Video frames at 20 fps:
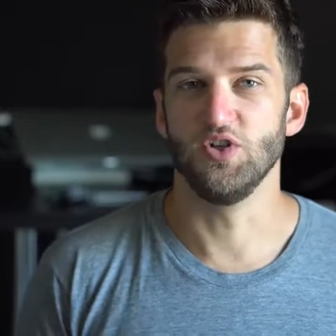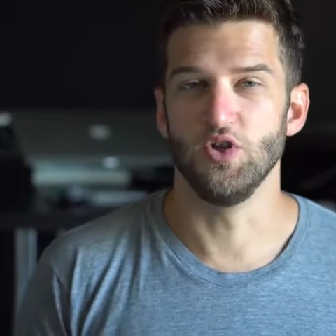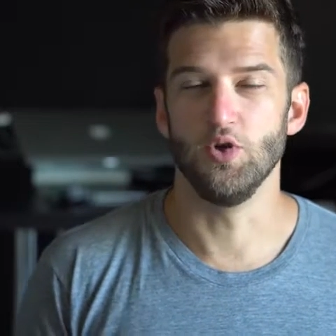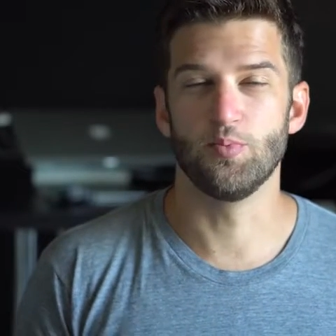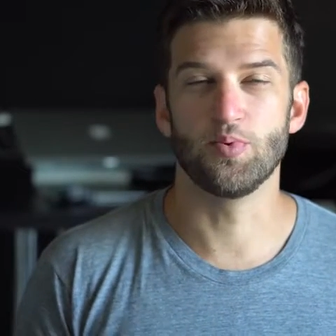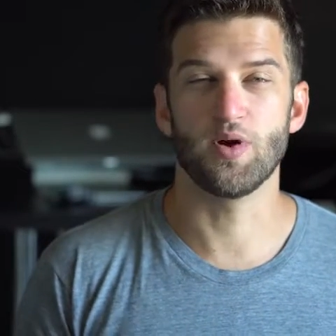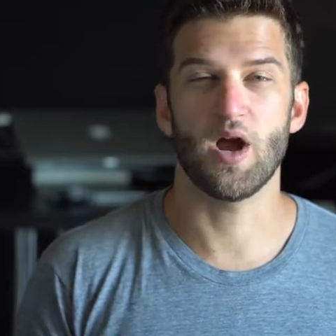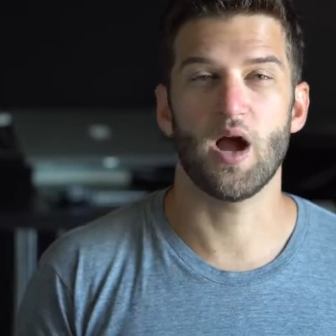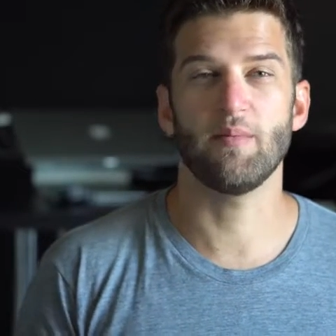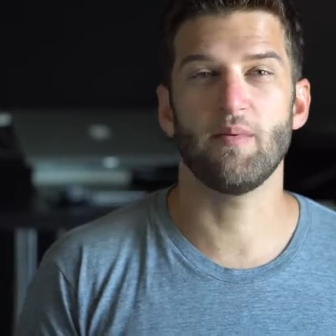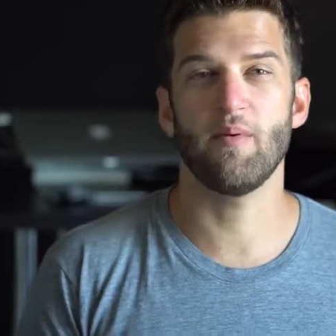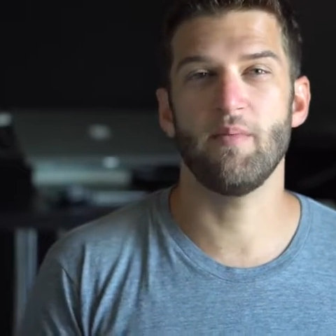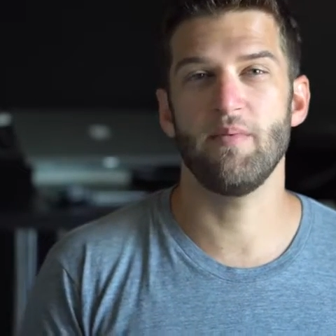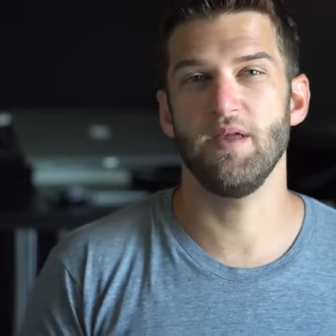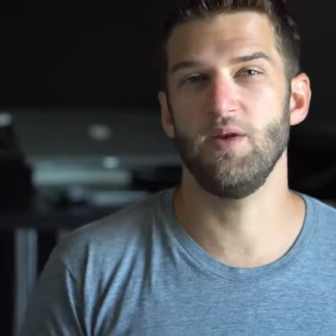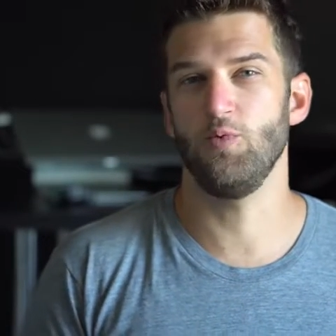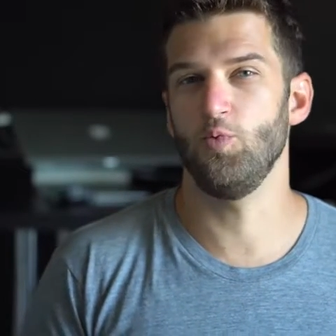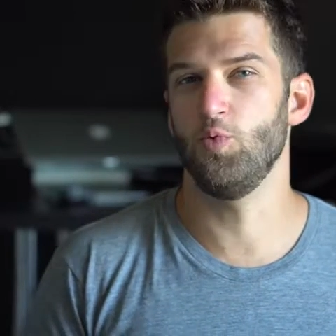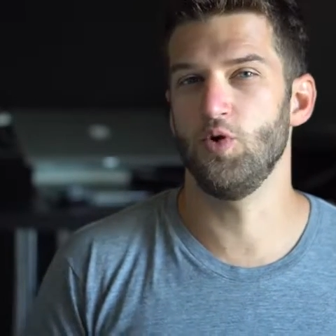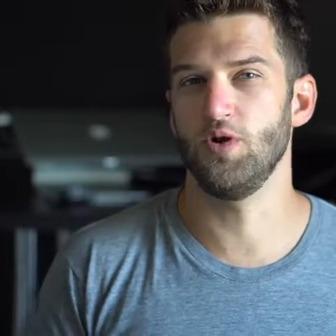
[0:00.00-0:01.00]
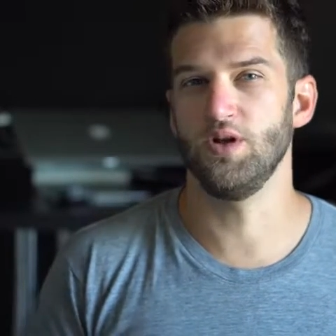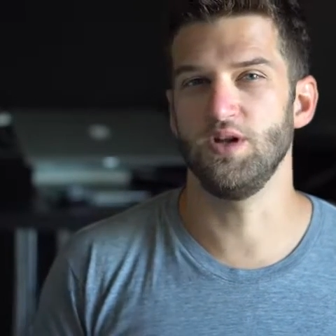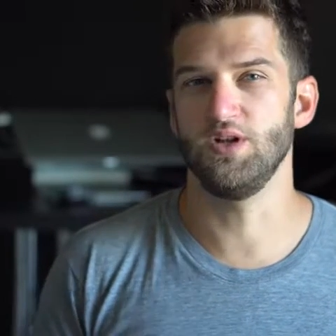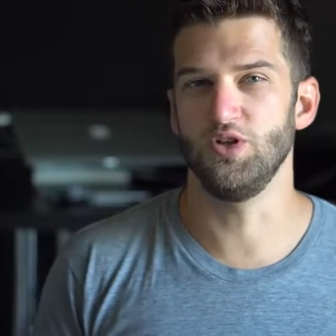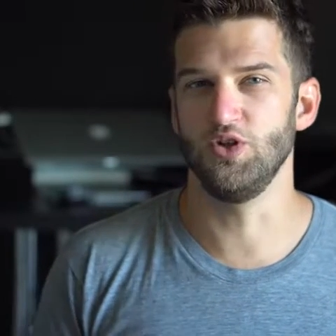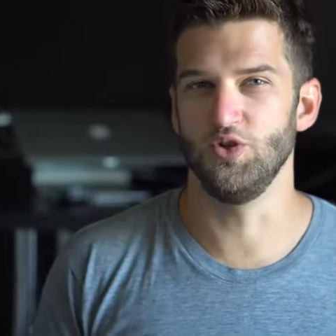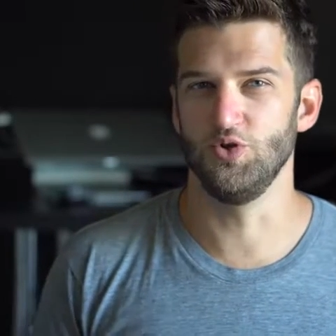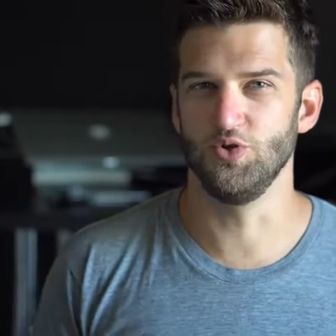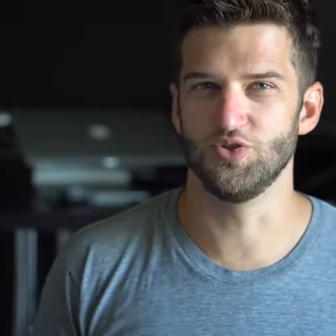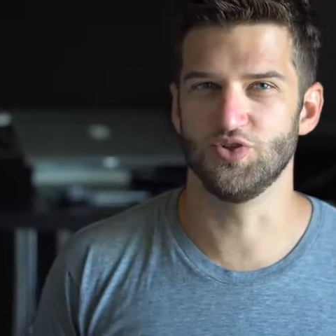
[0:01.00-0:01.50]
you probably
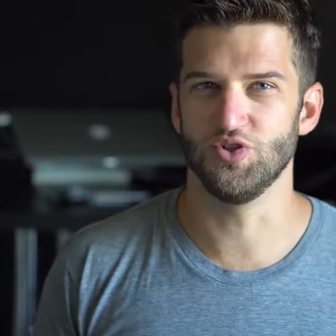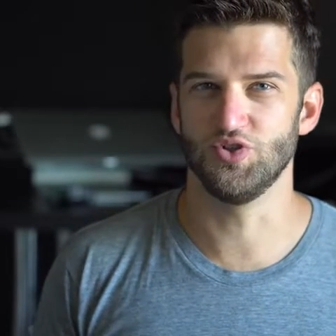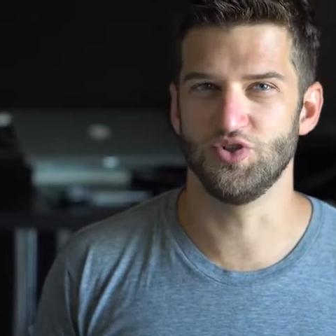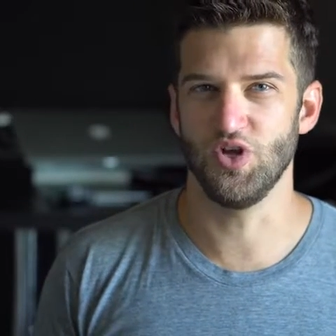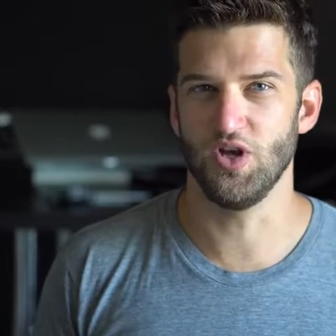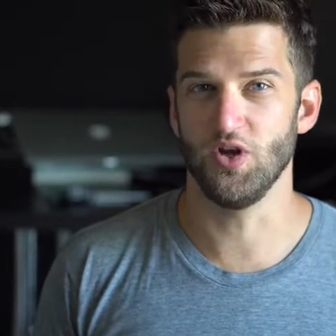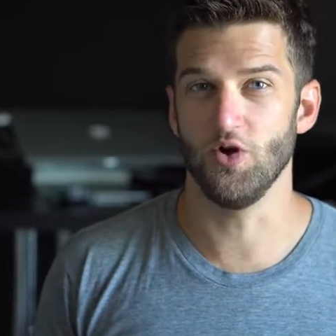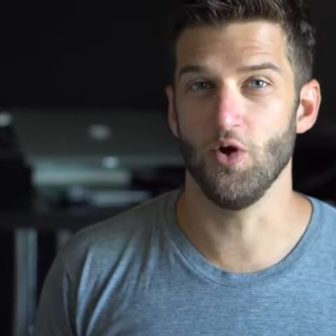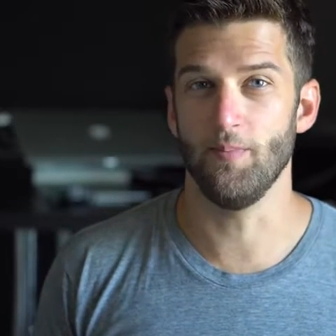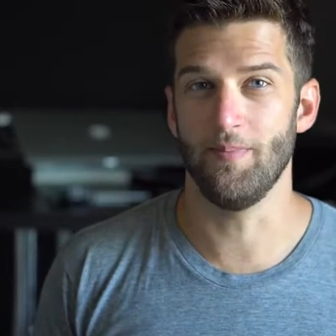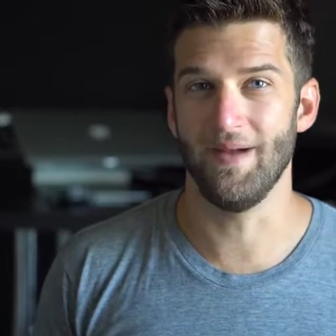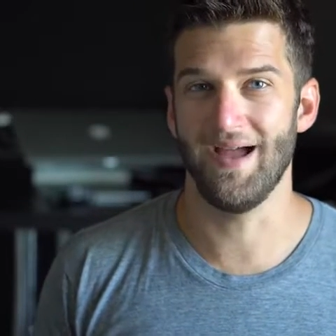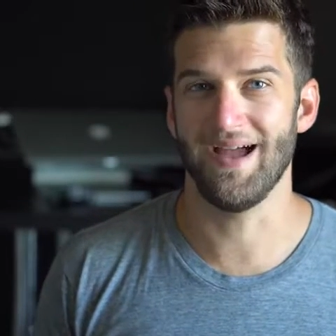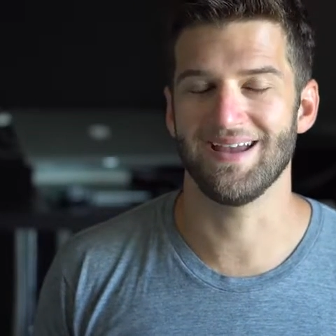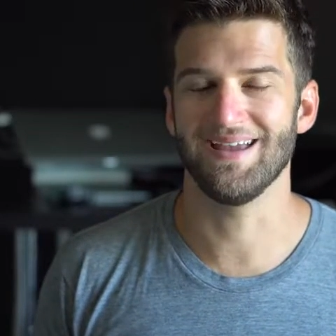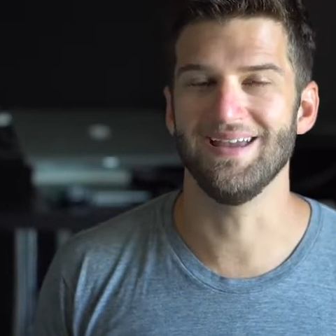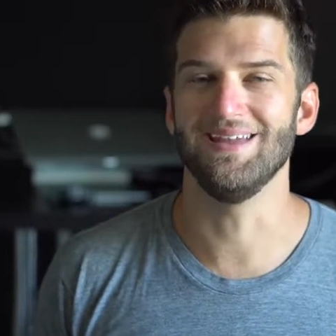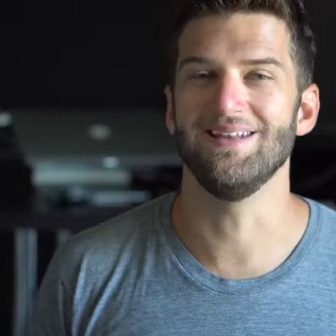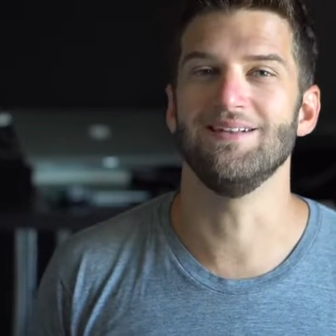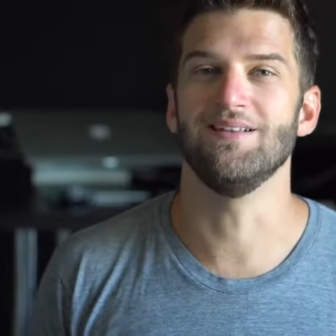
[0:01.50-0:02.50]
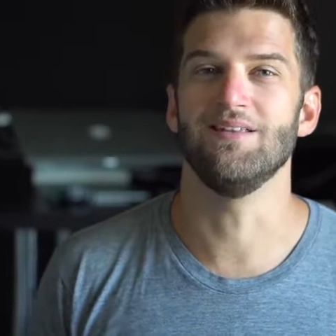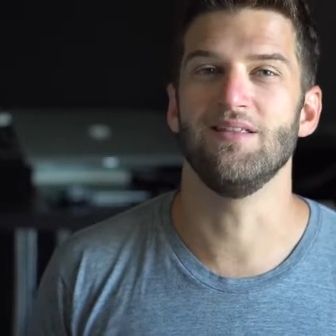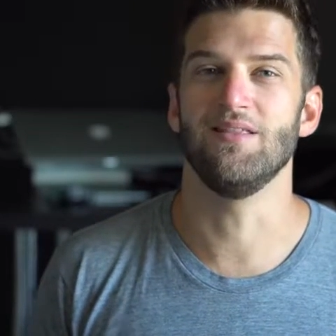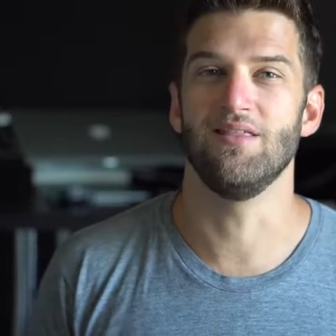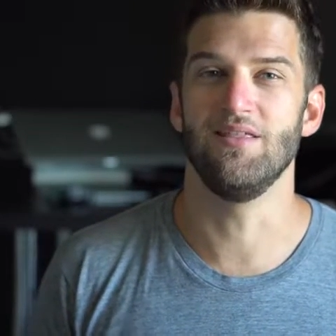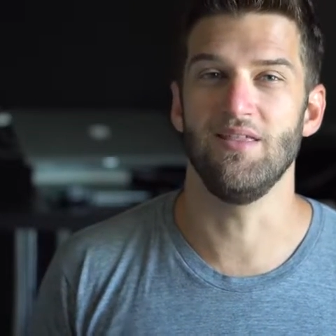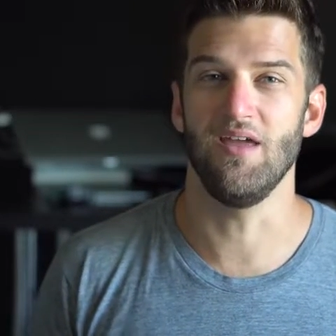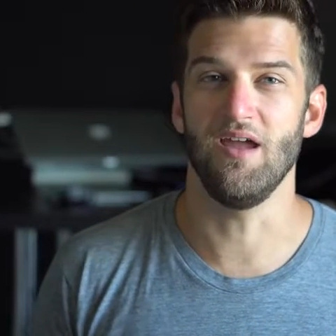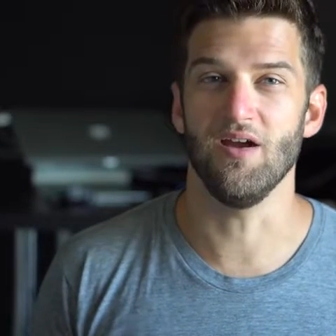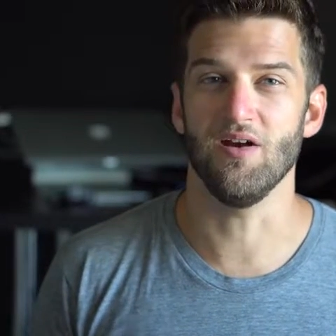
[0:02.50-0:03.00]
wouldn't use a Django backend
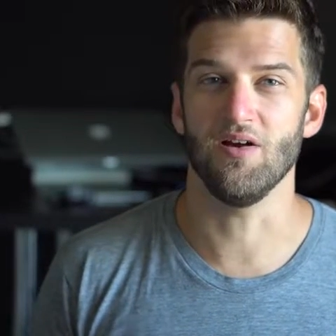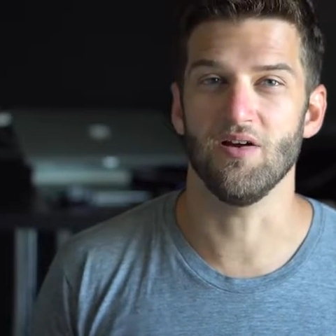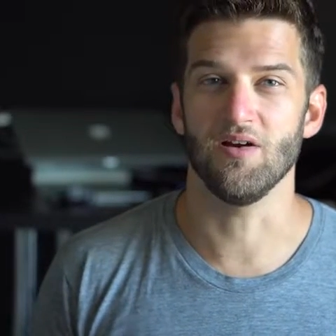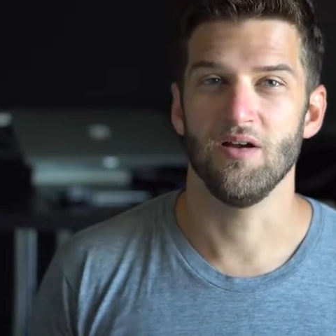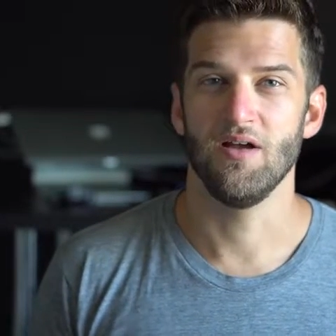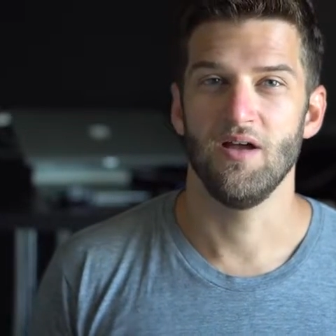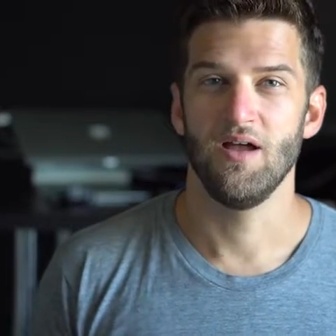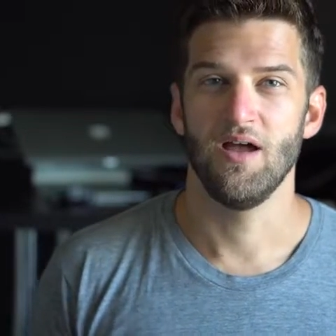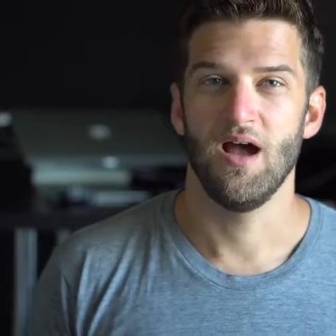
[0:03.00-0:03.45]
there.